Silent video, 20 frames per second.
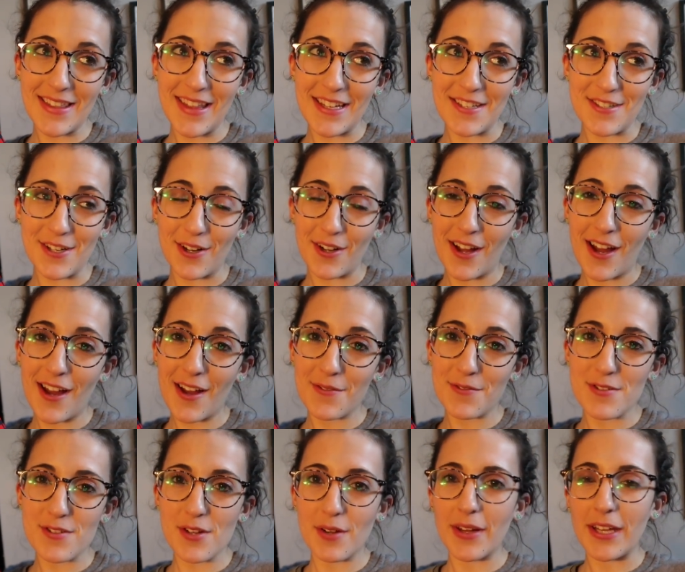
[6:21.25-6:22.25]
They start
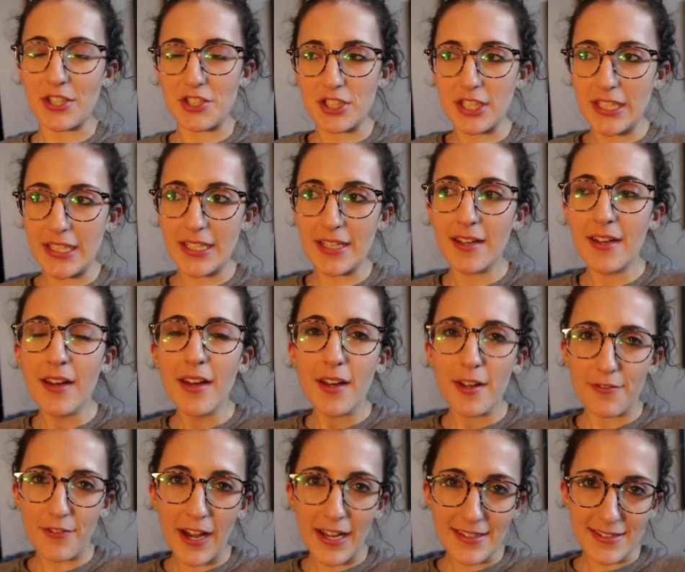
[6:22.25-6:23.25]
off, so like she
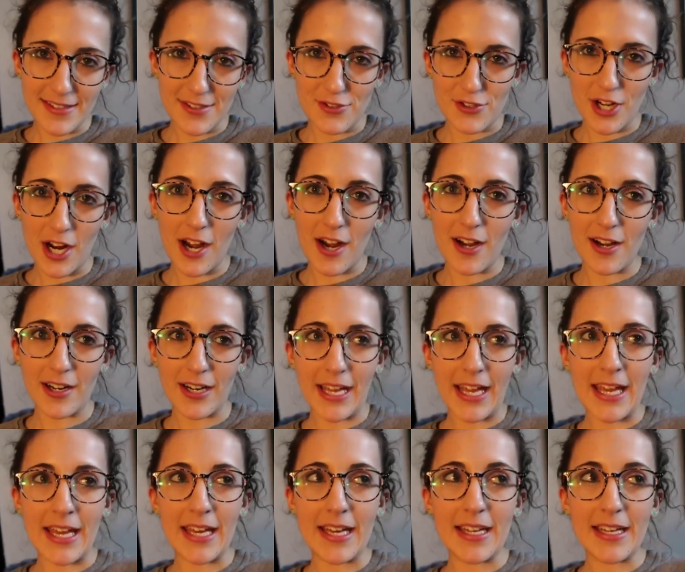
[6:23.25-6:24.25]
finds this dog
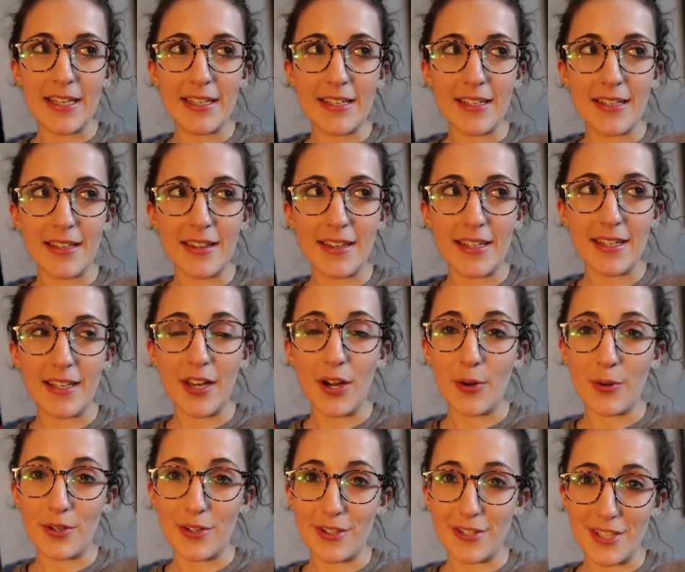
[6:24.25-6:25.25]
and the
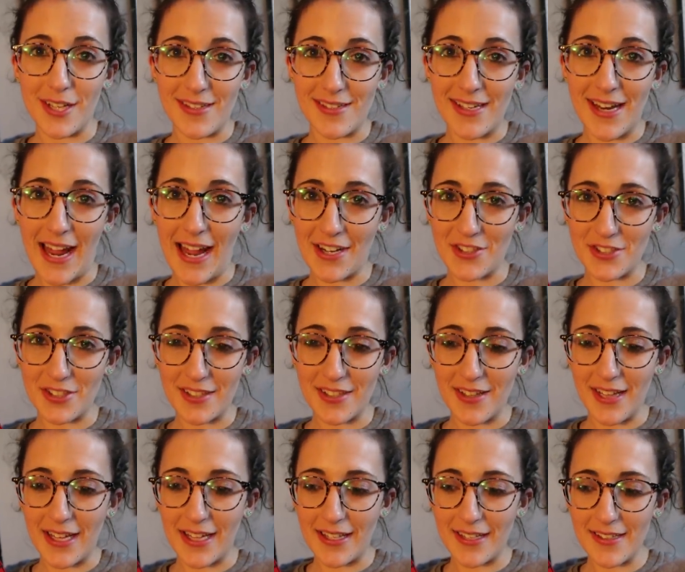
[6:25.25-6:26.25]
owner doesn't actually
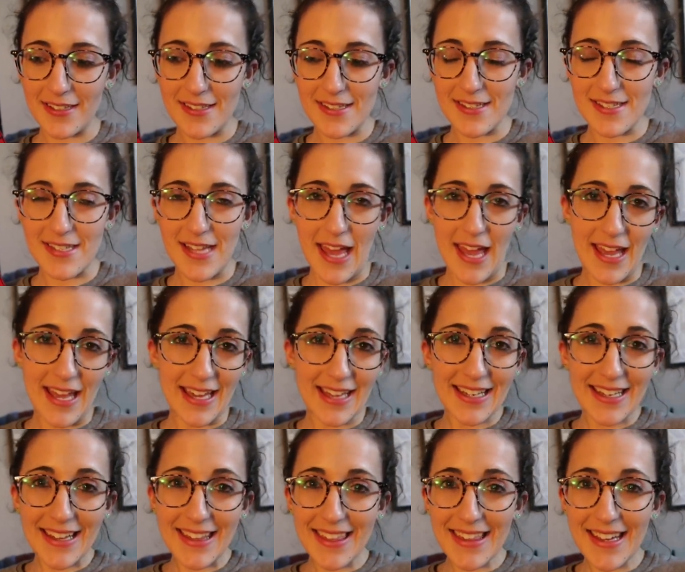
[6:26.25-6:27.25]
like say
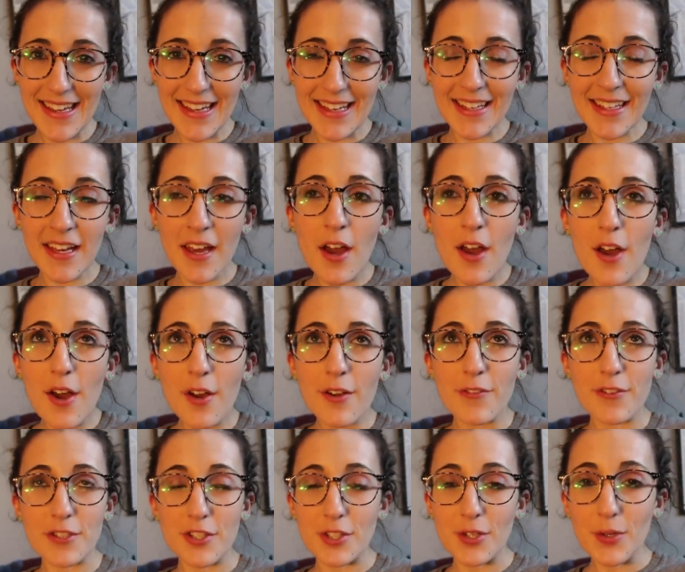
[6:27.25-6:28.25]
anything
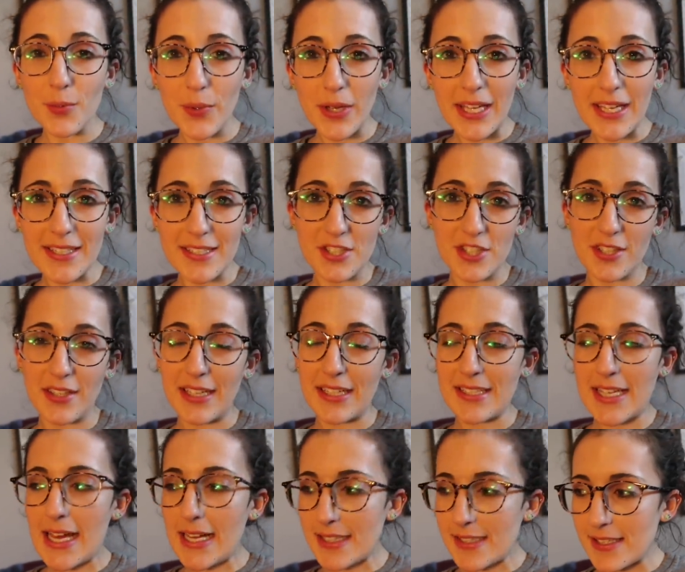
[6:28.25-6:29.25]
for 2 weeks. She like
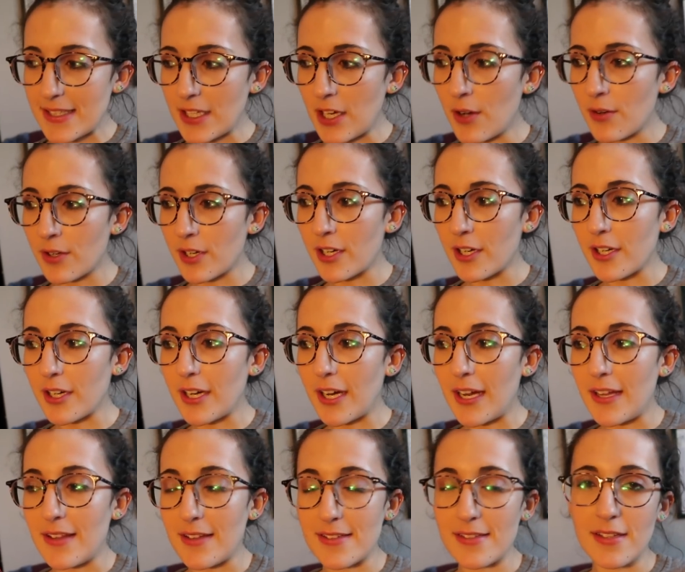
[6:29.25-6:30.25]
texts the owner
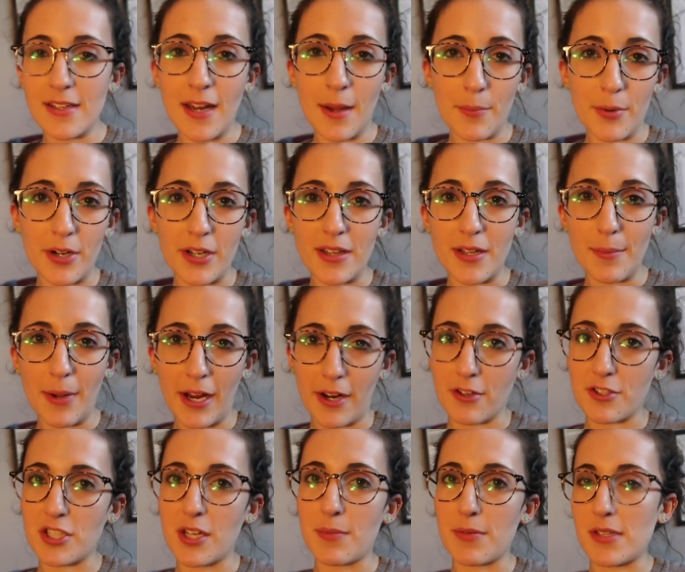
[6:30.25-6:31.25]
and this number and the
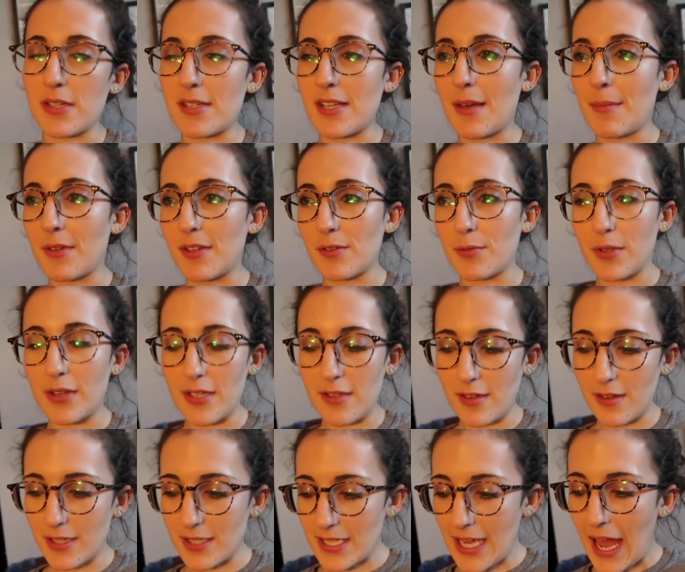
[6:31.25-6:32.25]
microchip is the same as the one
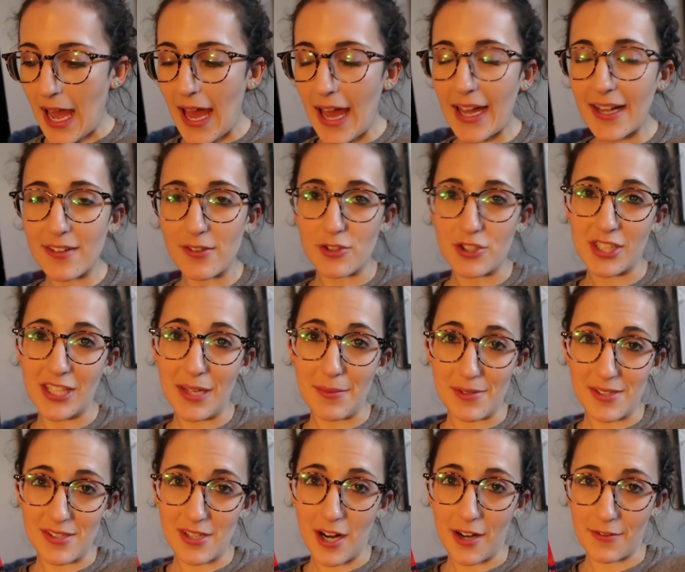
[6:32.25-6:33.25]
that's on the tag. So she
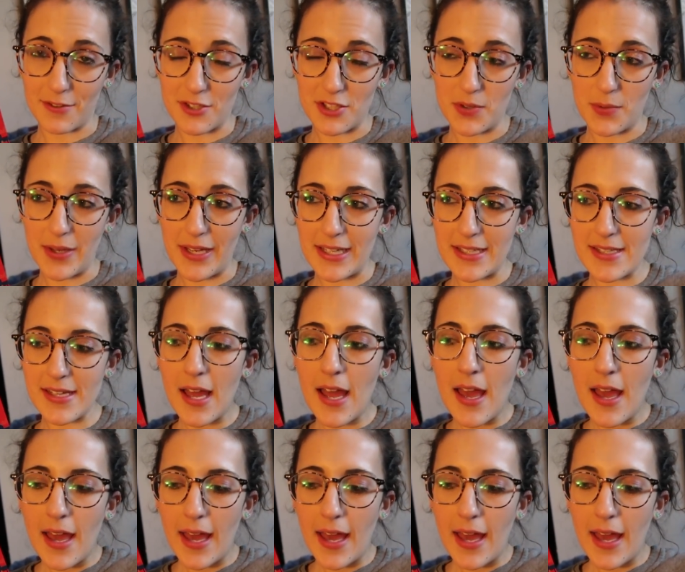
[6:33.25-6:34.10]
keeps this dog for 2 weeks.